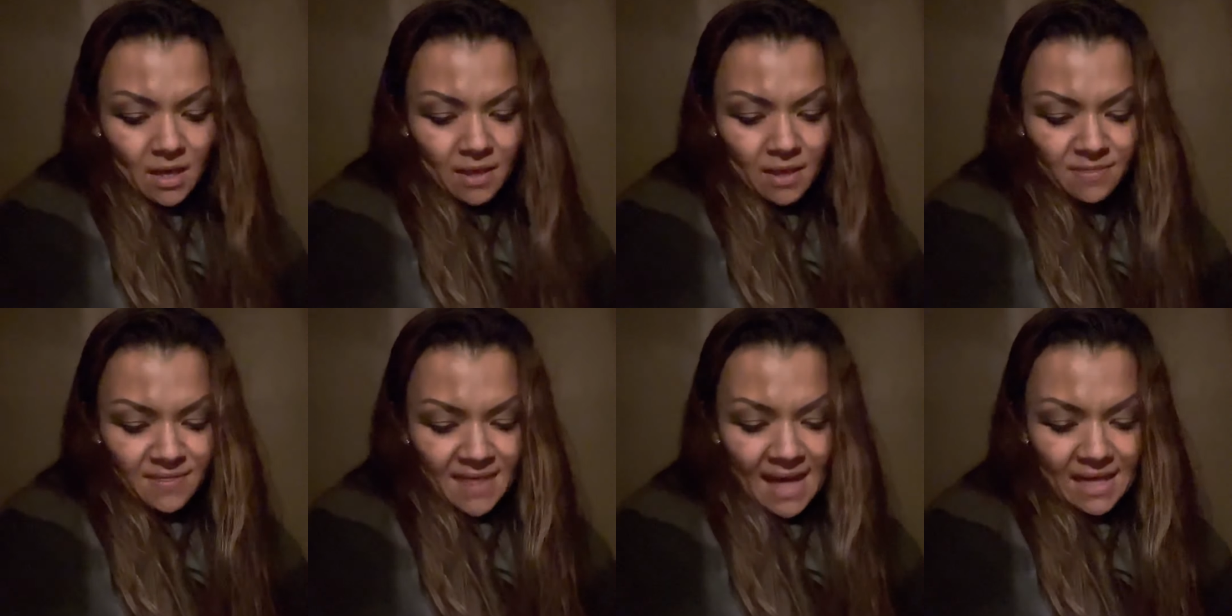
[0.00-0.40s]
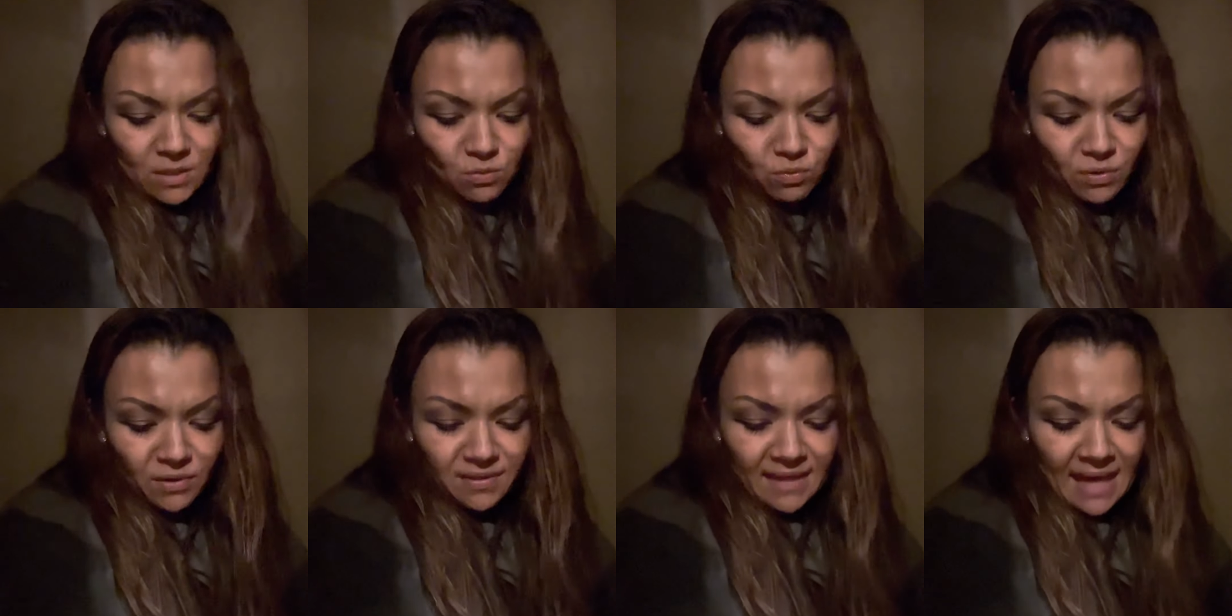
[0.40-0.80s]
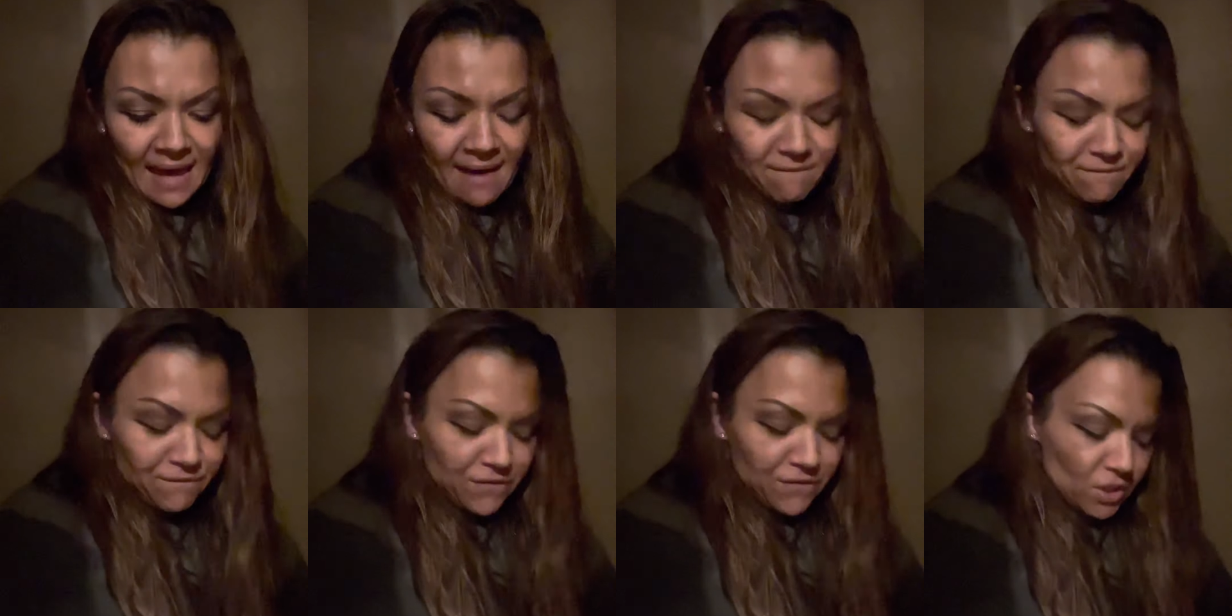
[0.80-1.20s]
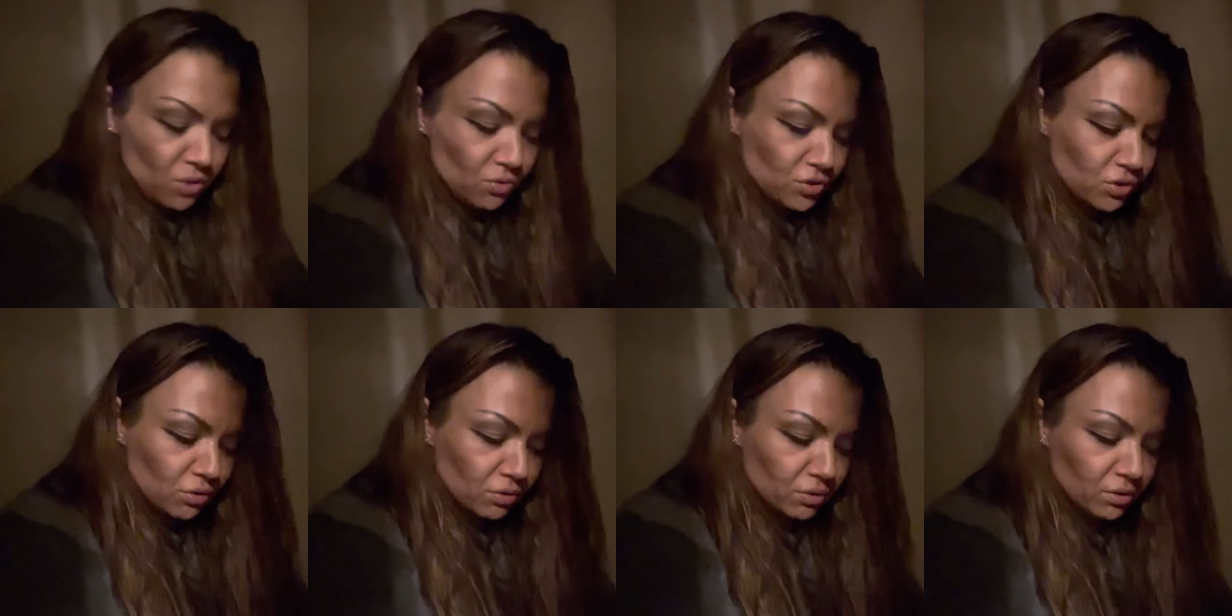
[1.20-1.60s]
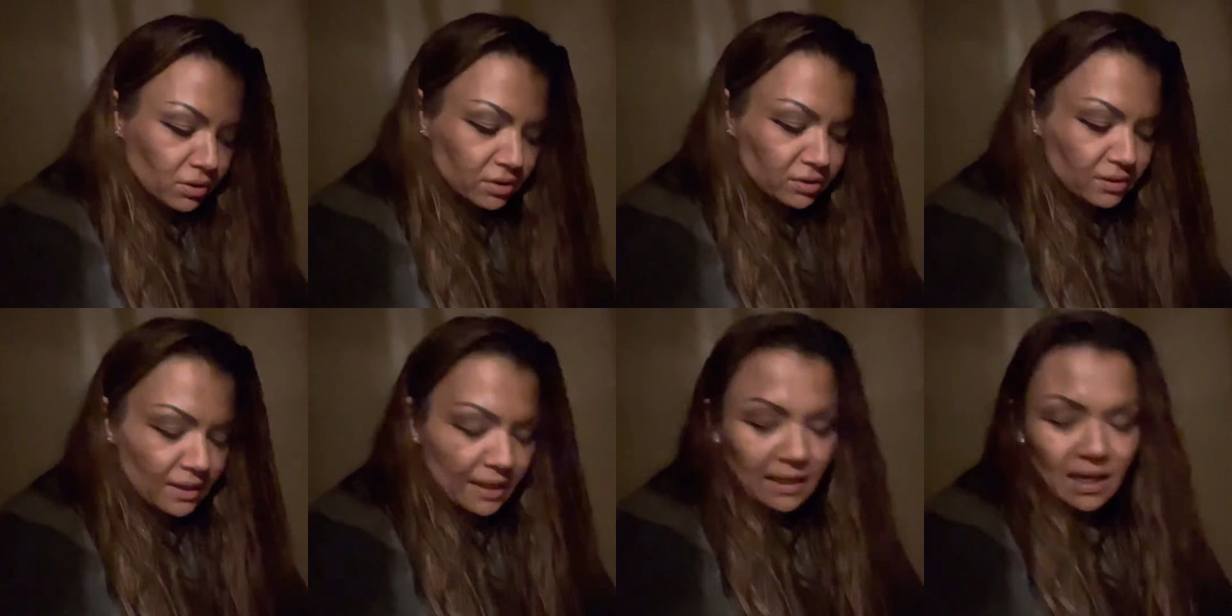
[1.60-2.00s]
That's what that future
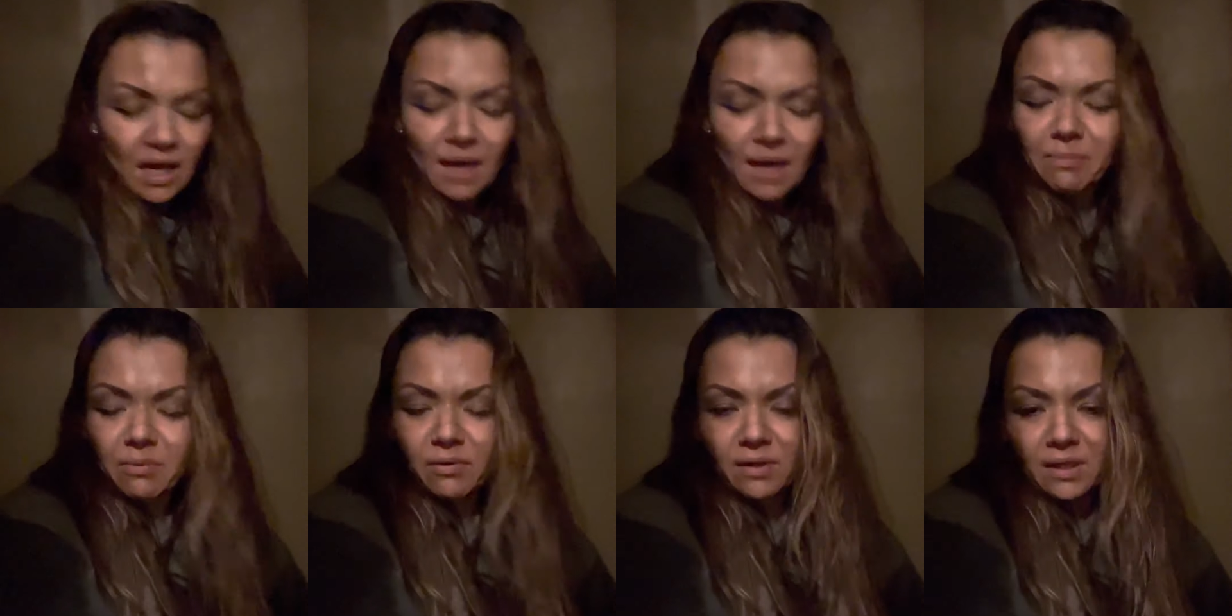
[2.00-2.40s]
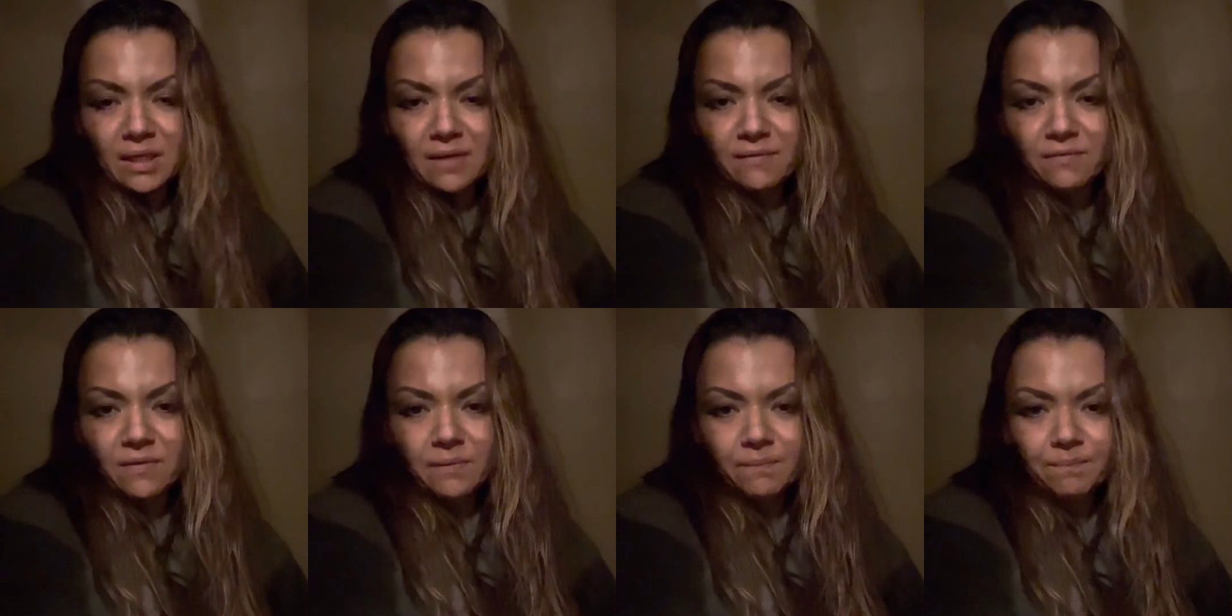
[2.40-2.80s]
looks like, I believe.